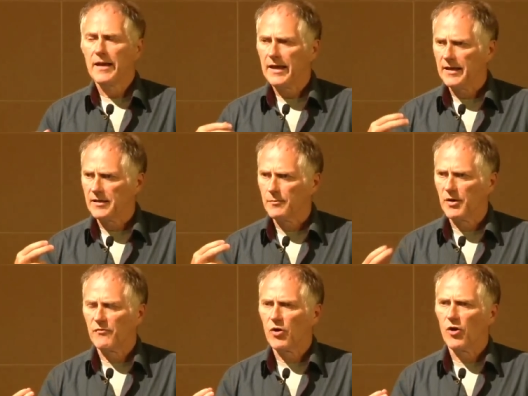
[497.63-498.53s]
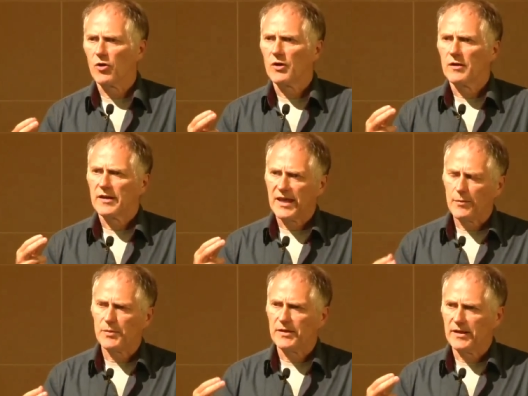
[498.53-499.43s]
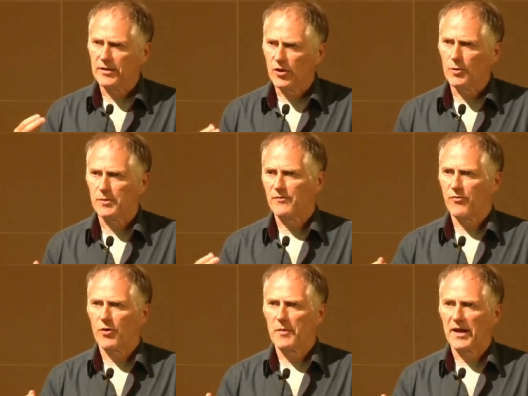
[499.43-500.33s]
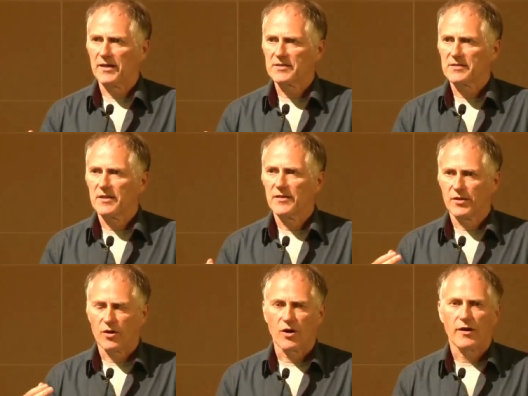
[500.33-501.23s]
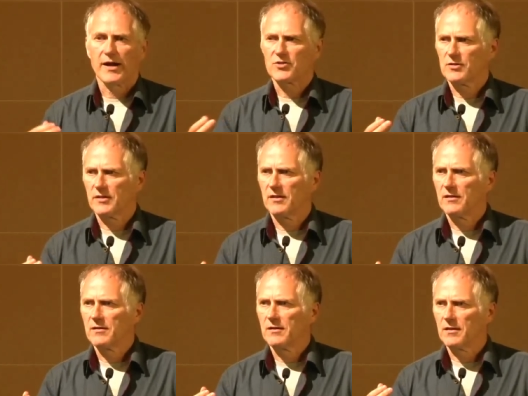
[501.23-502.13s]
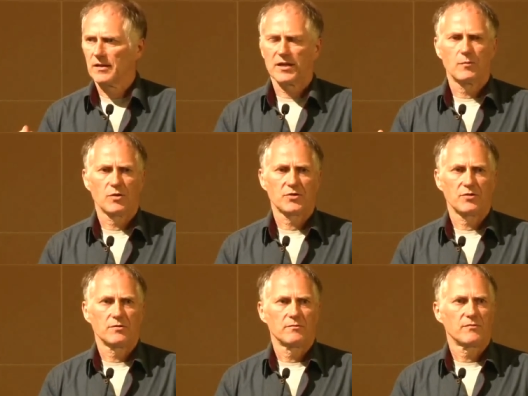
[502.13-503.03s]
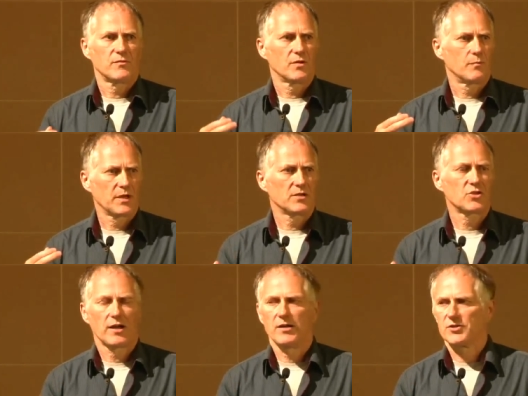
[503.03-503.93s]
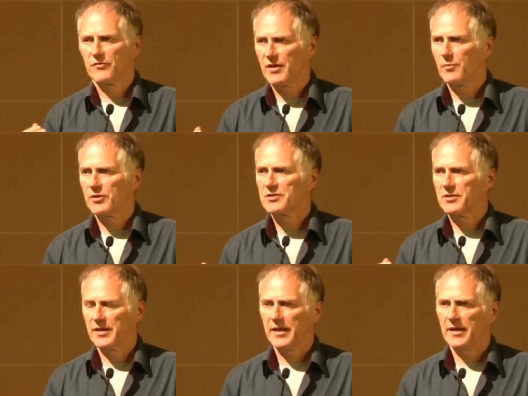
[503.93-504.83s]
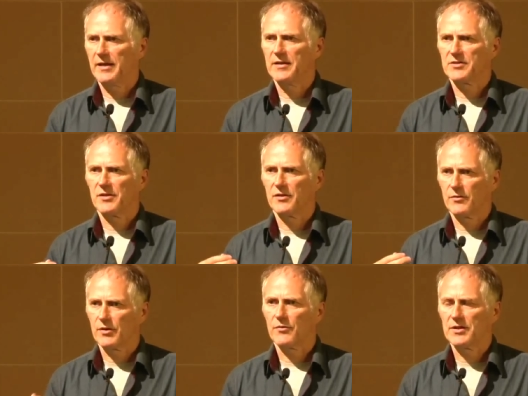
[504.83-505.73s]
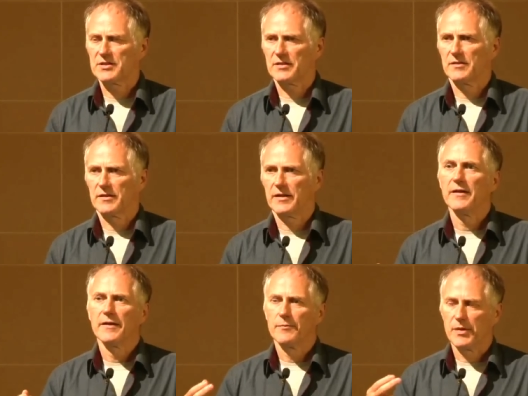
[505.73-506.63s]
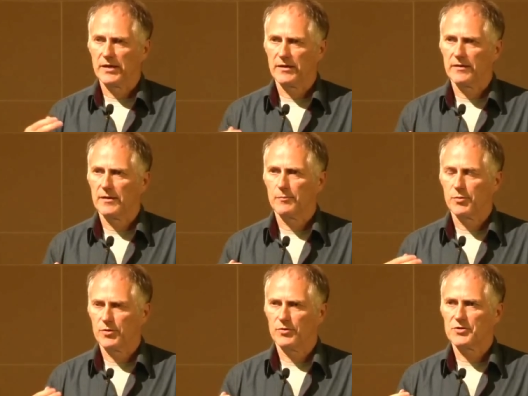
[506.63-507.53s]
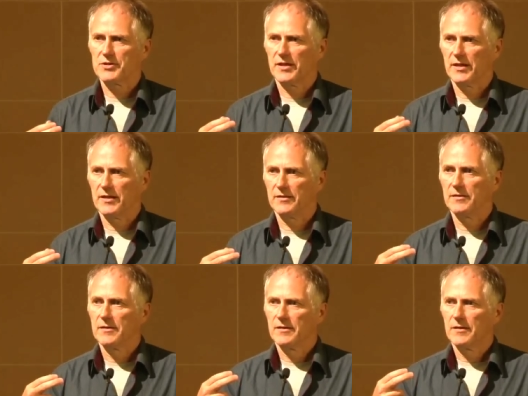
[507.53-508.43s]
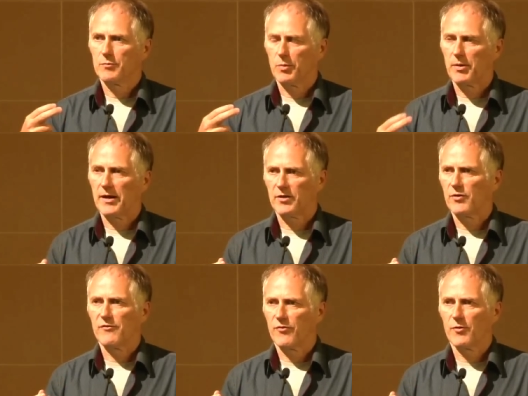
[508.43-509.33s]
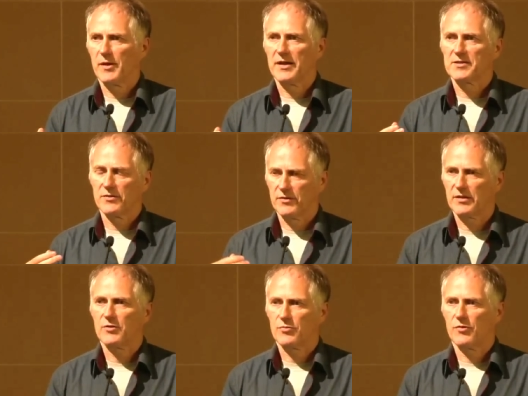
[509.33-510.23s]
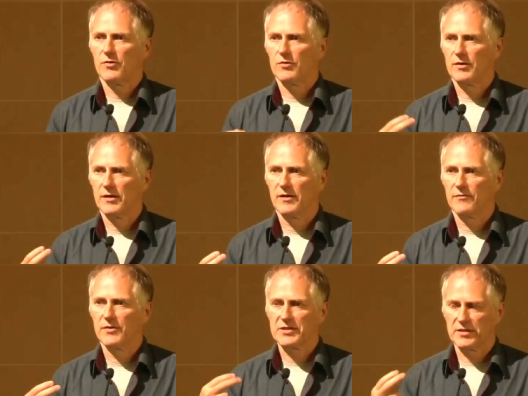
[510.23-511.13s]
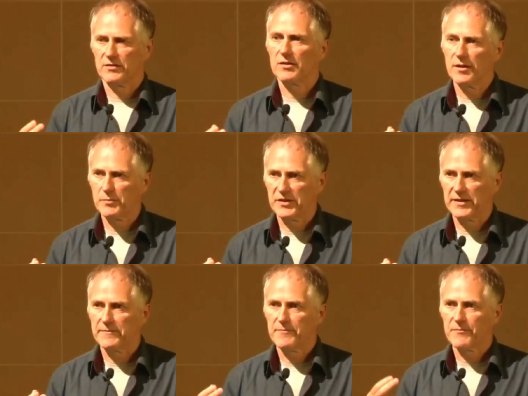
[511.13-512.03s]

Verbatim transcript: and above all, keep it in open formats that are actually uh, linkable to. The big challenge of ebooks today is that they're increasingly being uh, produced in proprietary formats under the control of a single company,